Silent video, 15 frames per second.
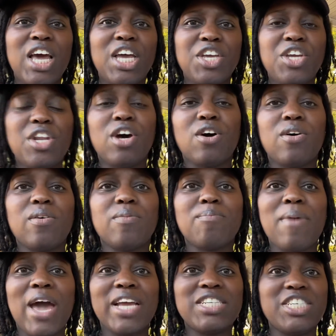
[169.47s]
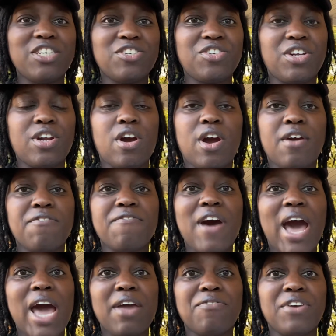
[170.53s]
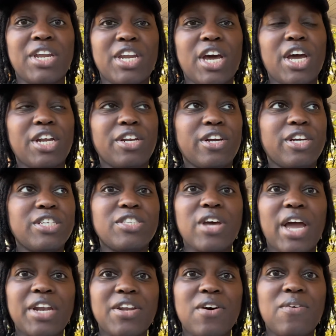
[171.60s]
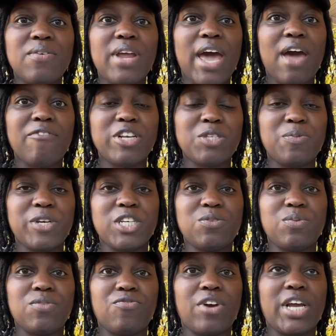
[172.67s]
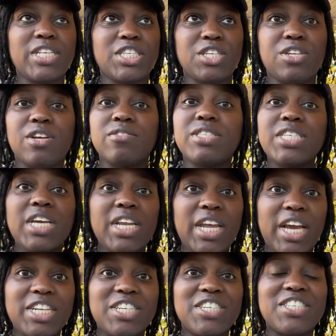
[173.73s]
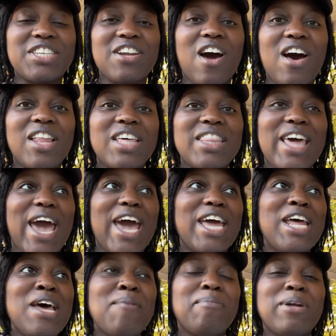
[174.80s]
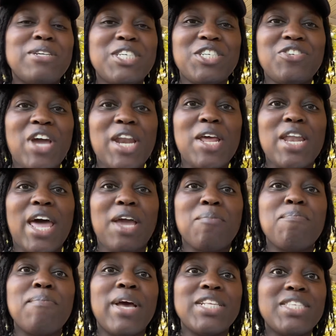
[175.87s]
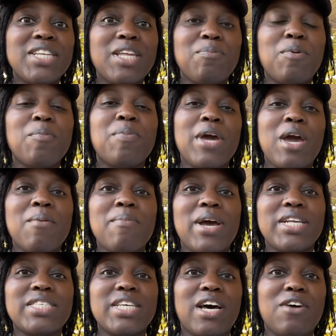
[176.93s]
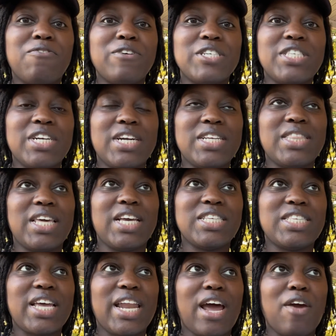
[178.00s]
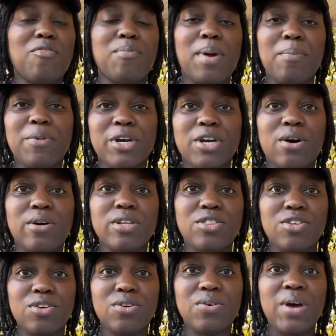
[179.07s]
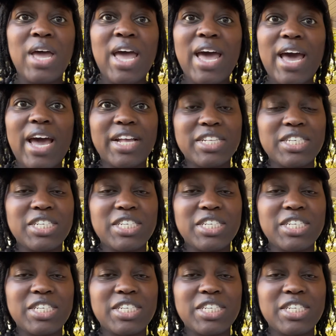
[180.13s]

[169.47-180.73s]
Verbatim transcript: you know my children are five and under so i don't have experience with raising you know teenagers and all of that but i'm just trying to like mentally prepare myself for certain things that i remember going through as a